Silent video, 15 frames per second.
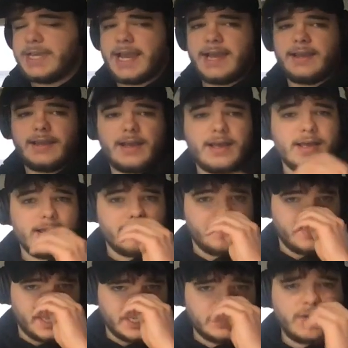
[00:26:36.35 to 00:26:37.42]
Yeah,
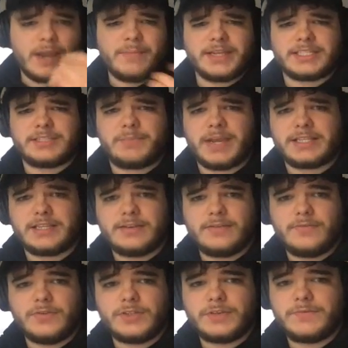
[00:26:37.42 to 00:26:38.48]
that's why I'm
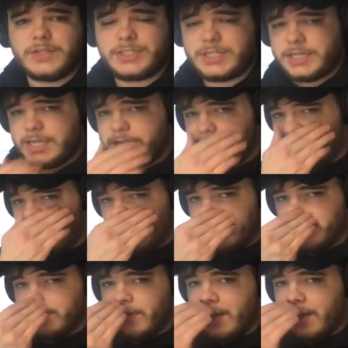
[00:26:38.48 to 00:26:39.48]
expecting Vucevic to get, or